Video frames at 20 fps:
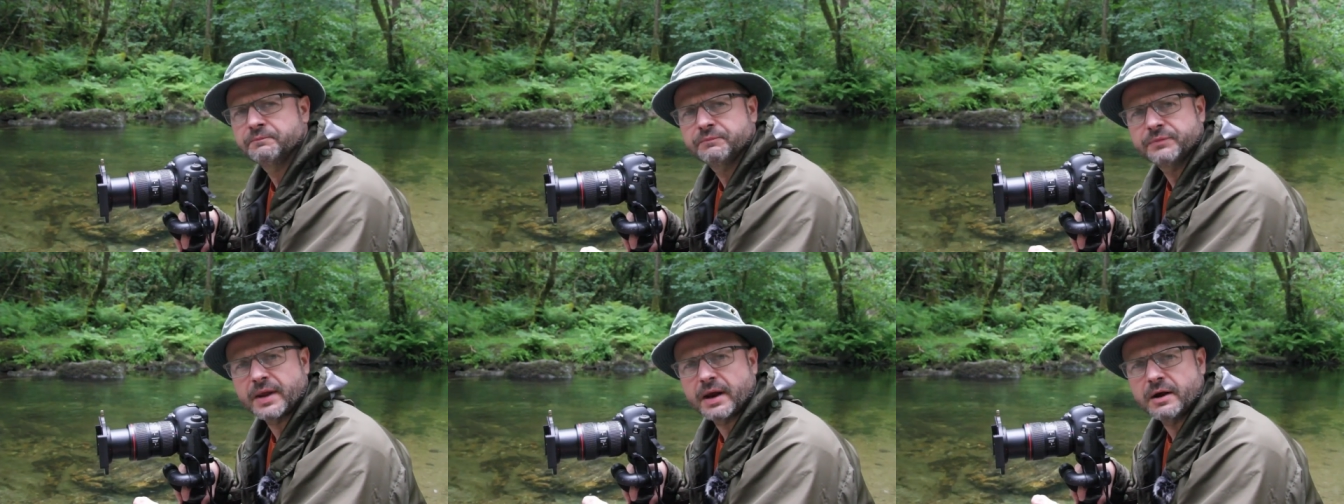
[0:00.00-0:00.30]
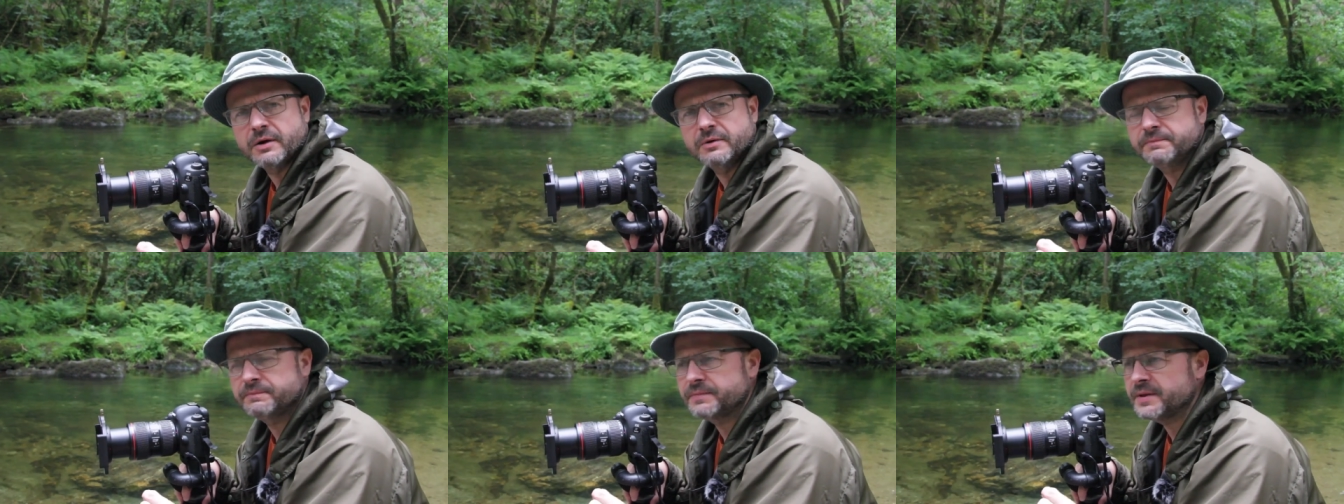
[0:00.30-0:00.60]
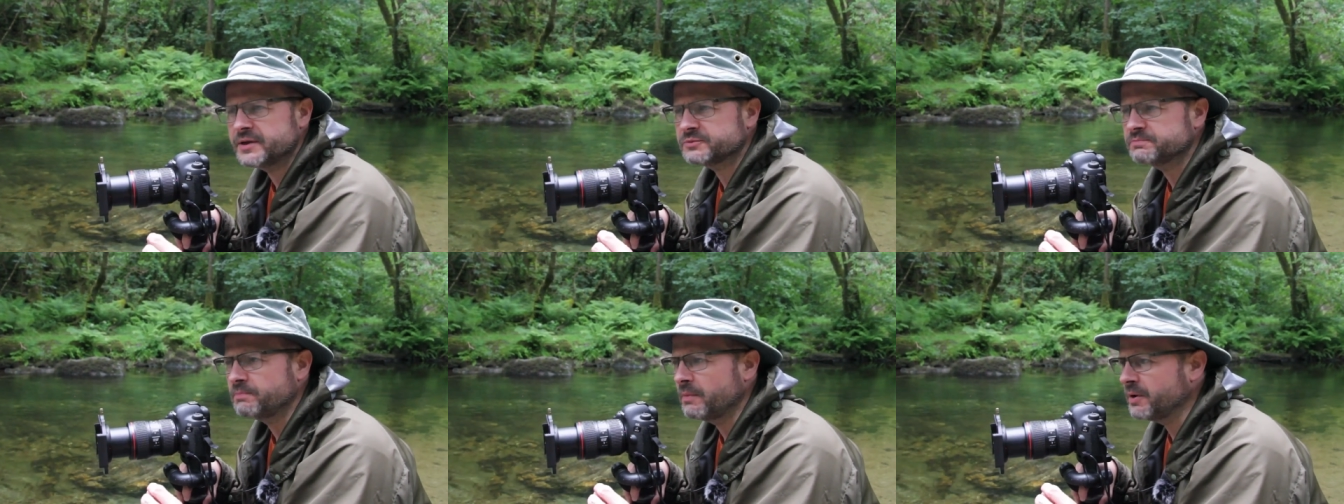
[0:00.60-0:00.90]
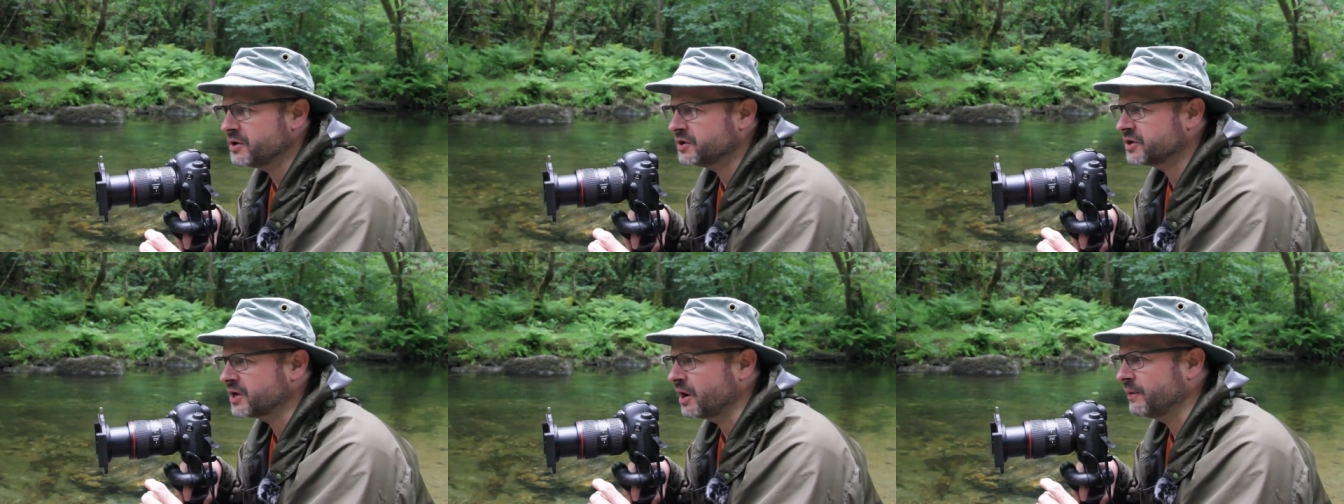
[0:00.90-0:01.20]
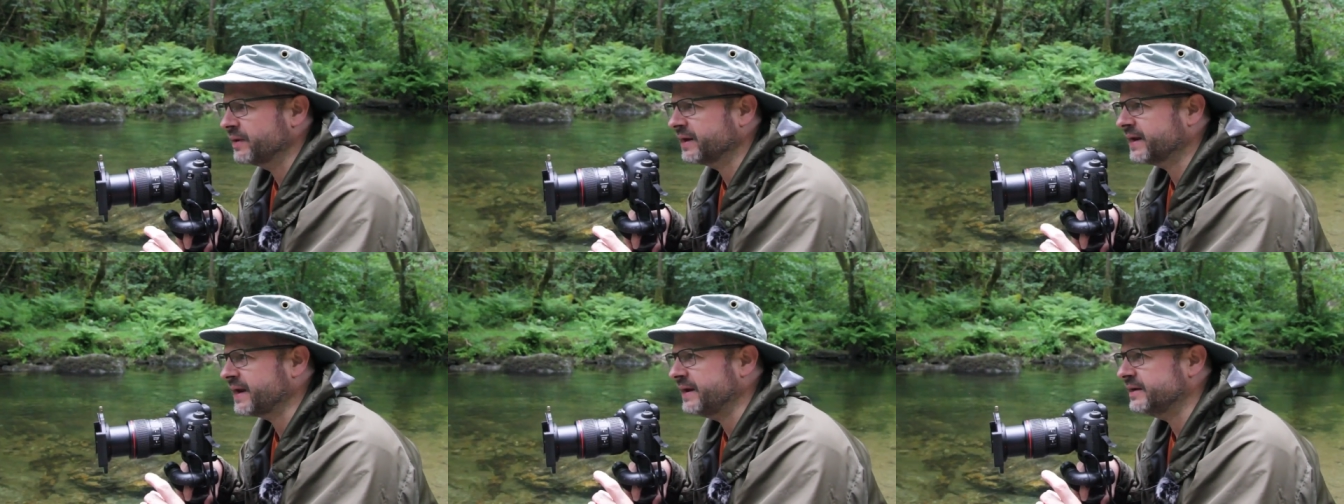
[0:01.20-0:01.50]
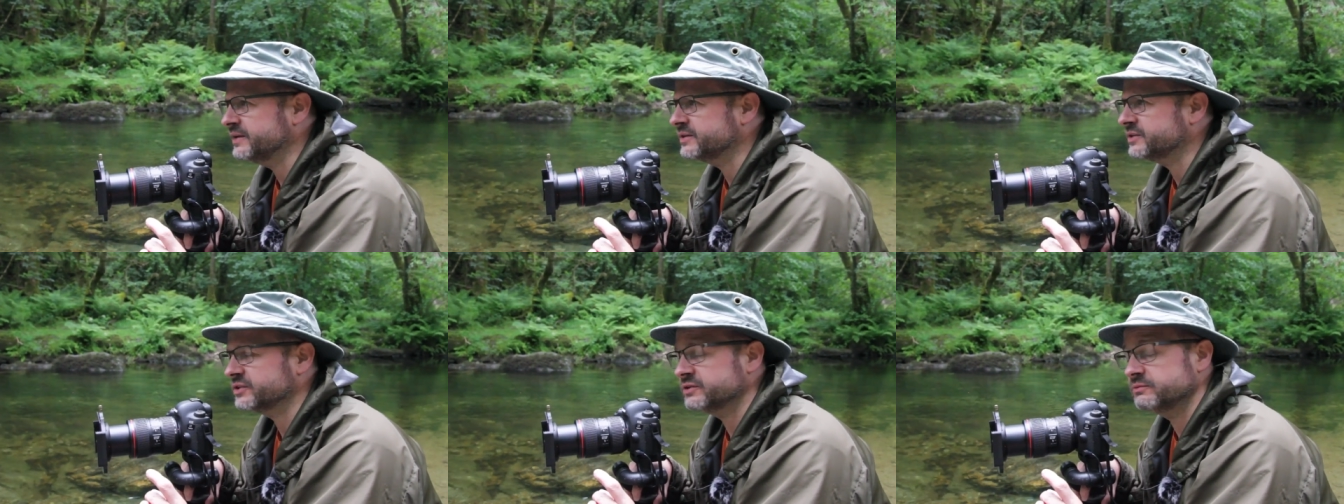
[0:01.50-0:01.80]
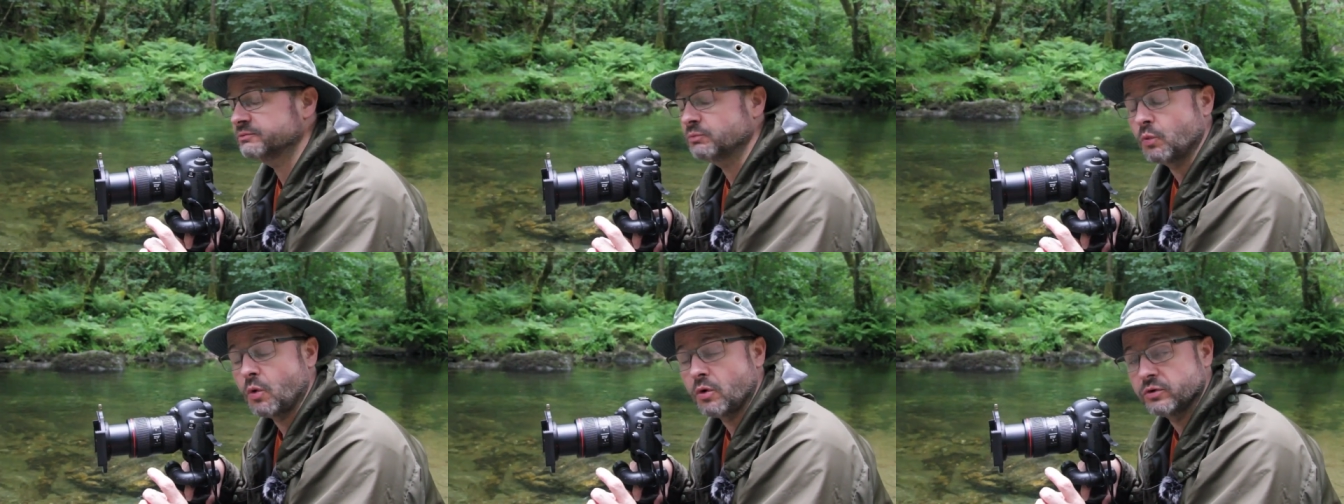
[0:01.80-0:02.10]
Now, this might go against
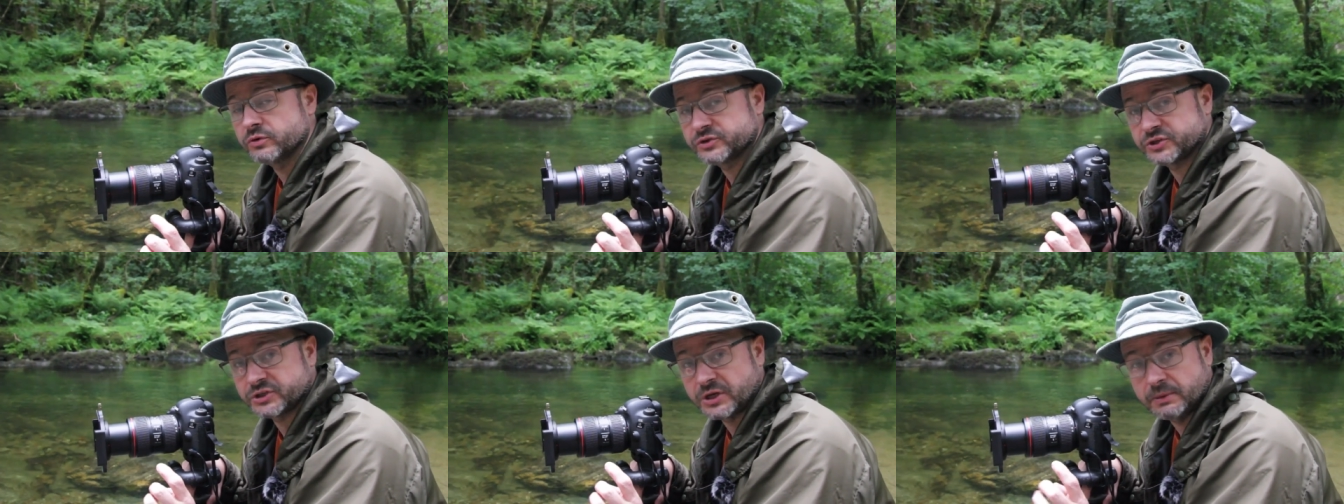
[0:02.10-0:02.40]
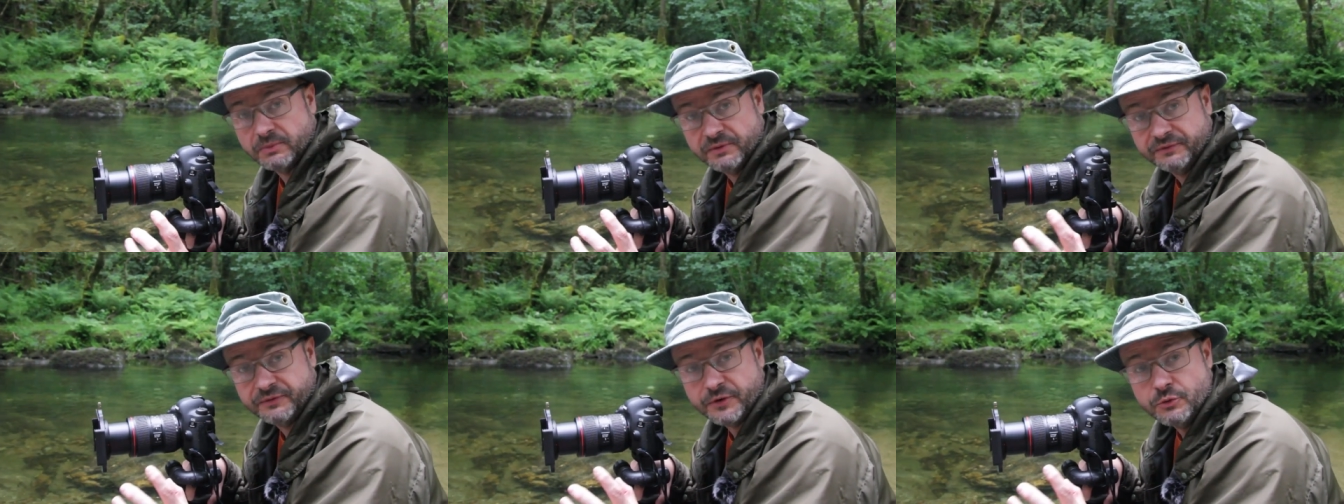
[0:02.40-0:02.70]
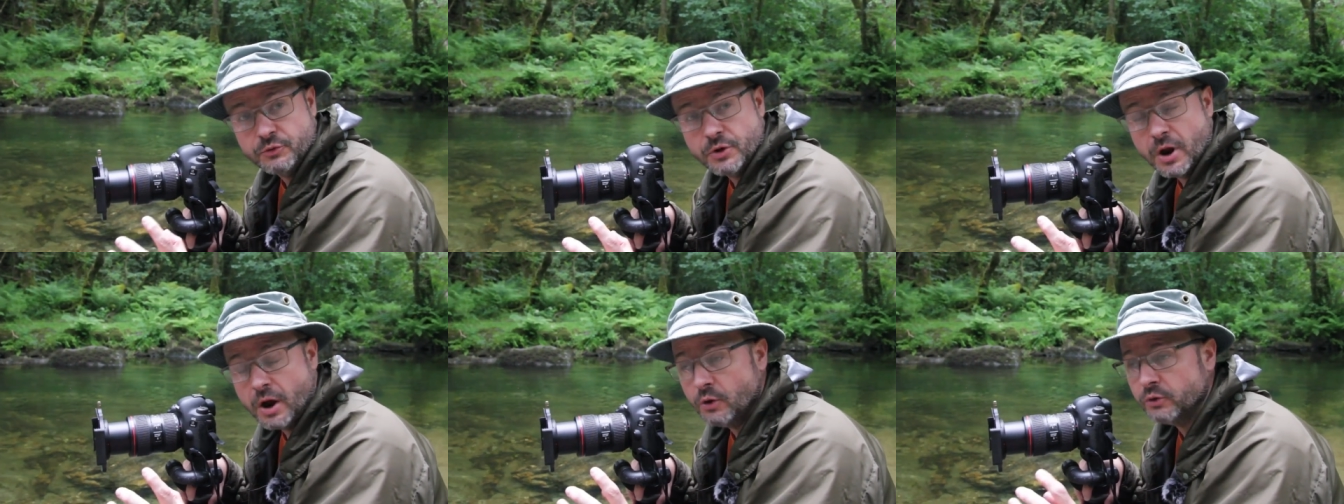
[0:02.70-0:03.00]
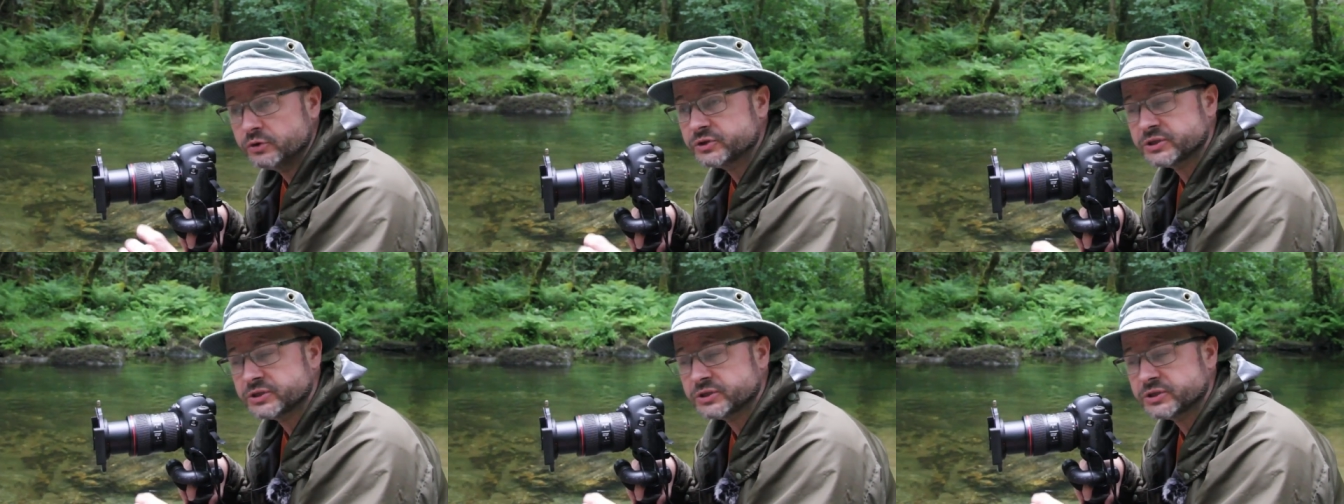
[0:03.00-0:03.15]
what some of you know.